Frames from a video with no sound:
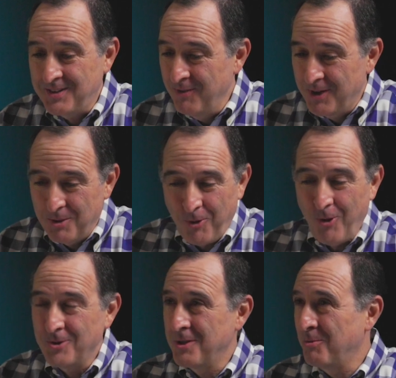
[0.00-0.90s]
give it to the
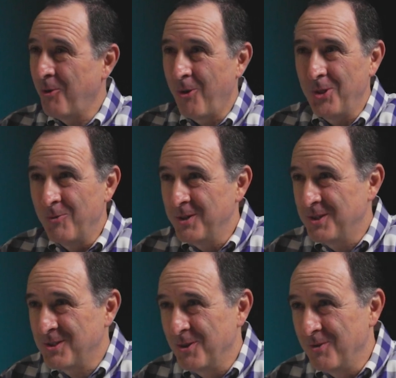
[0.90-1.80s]
poorest of the poor and the
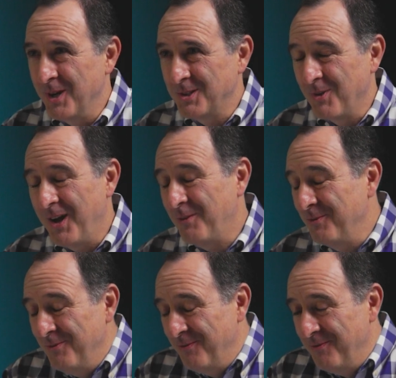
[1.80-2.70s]
richest of the rich.
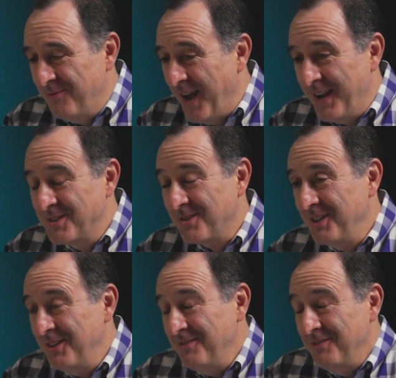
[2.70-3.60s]
Well,
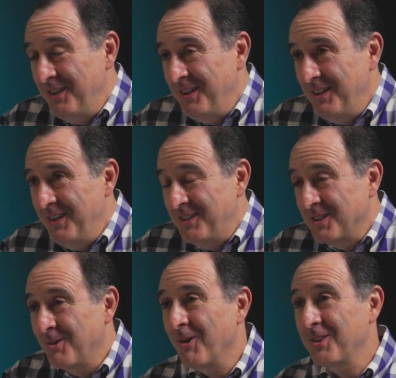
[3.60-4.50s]
financially, it
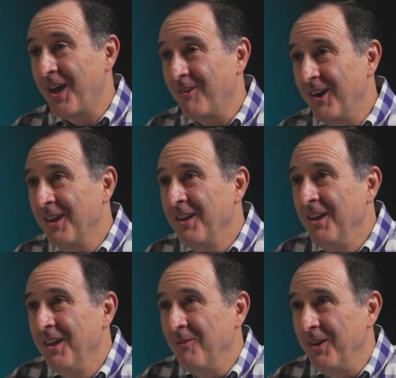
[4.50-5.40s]
doesn't work that way.
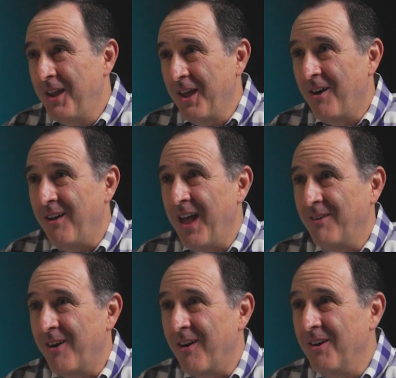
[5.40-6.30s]
We can't all
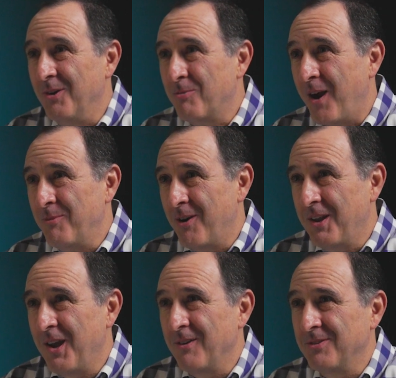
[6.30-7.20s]
have our own primary
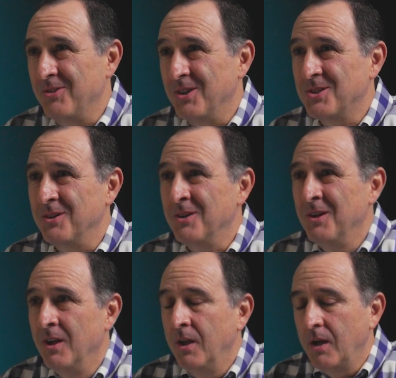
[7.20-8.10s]
care physician.
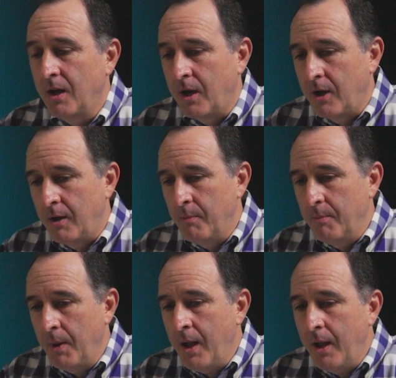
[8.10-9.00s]

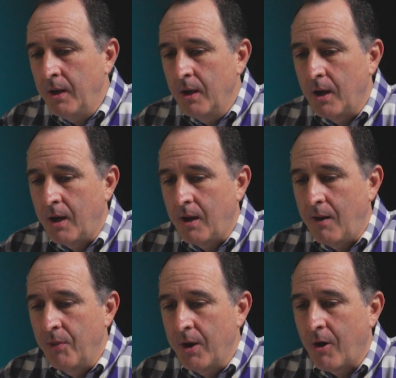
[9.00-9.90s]
But
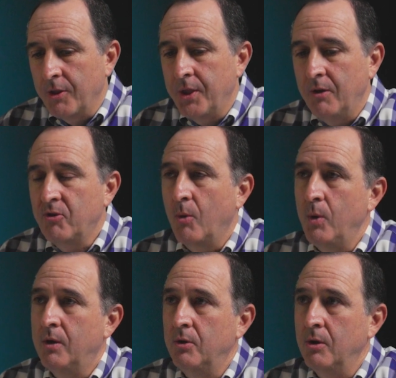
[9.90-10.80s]
there are things that
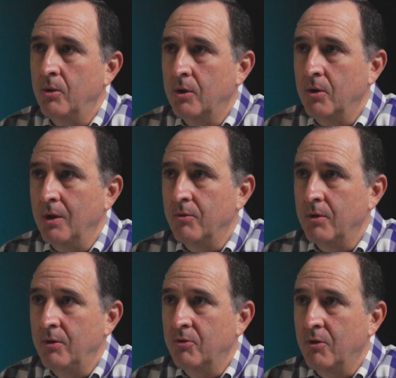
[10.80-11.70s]
we can do in the
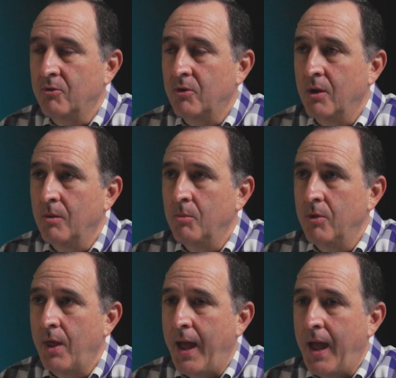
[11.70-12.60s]
delivery system
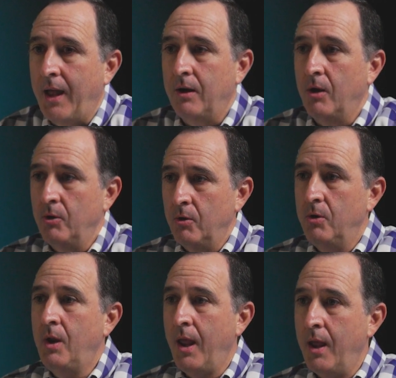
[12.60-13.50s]
that
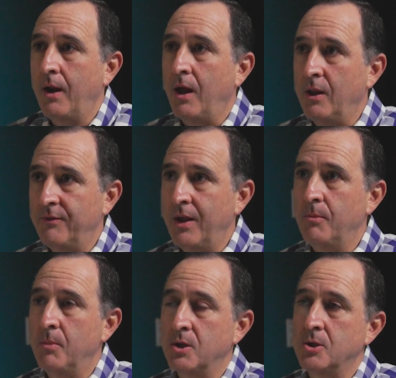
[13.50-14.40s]
can
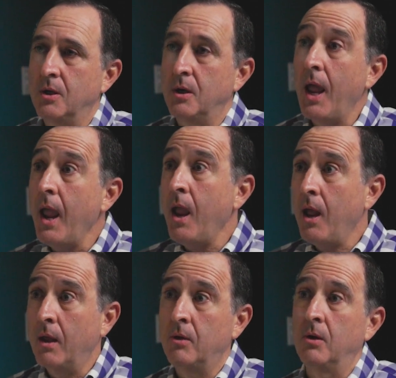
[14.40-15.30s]
elevate mission
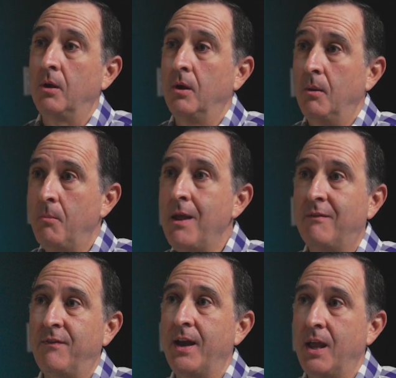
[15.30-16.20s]
and make
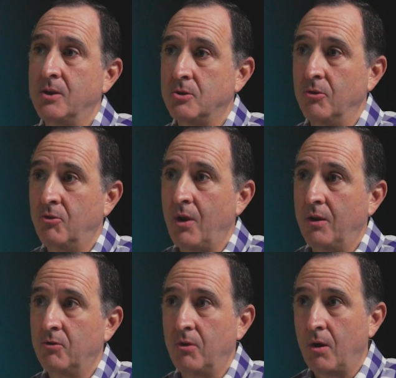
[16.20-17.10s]
financial
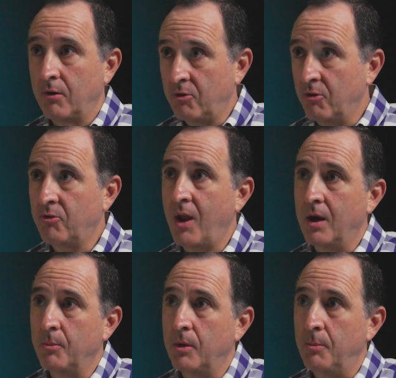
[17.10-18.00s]
sense and are
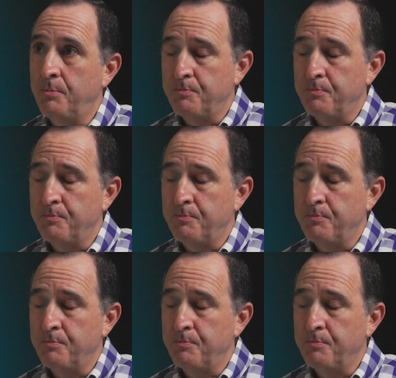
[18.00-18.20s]
sustainable.